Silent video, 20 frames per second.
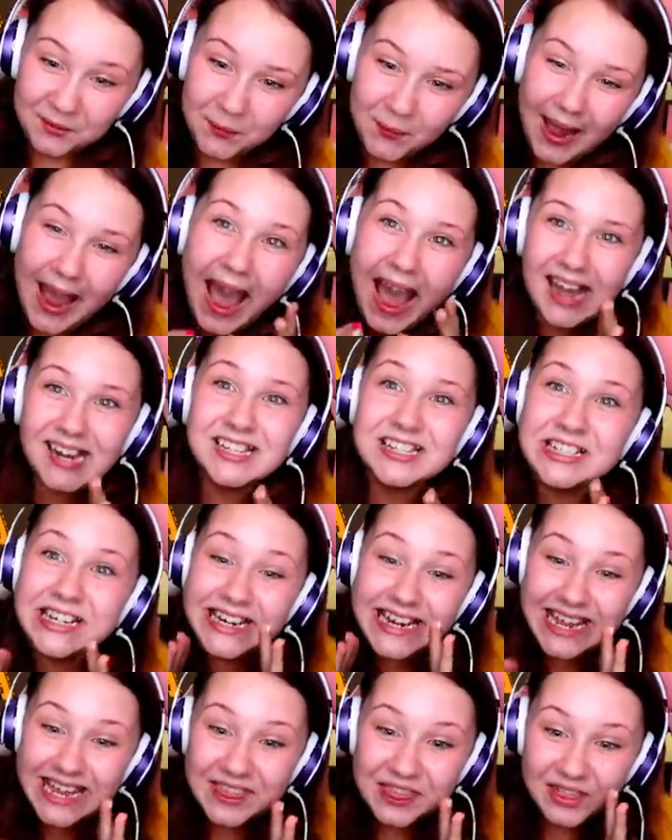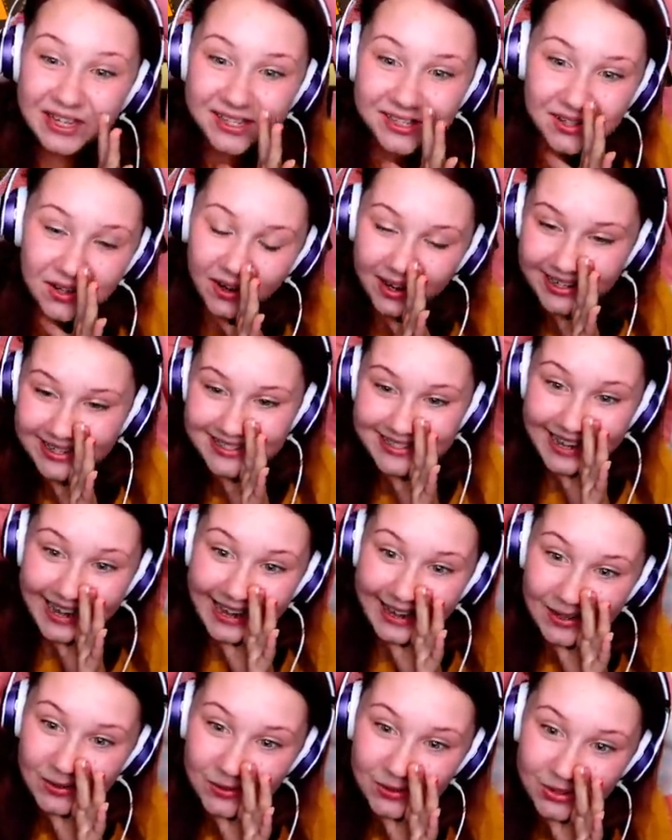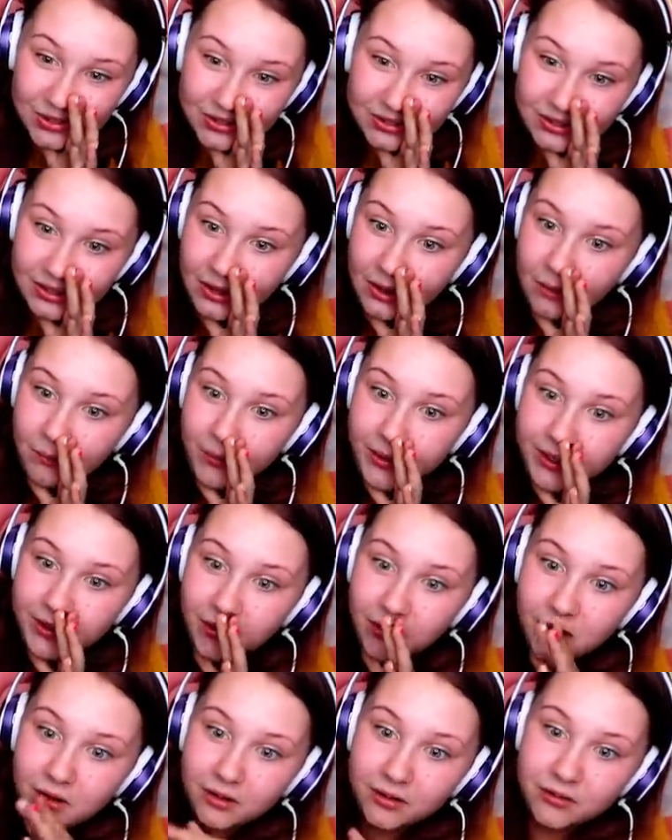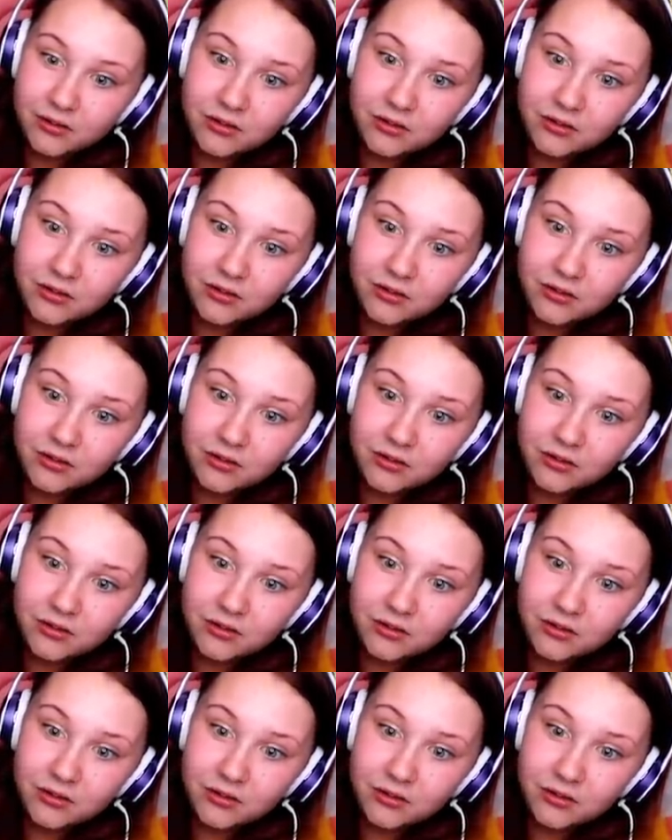We're actually in this guy's house. Oh my gosh.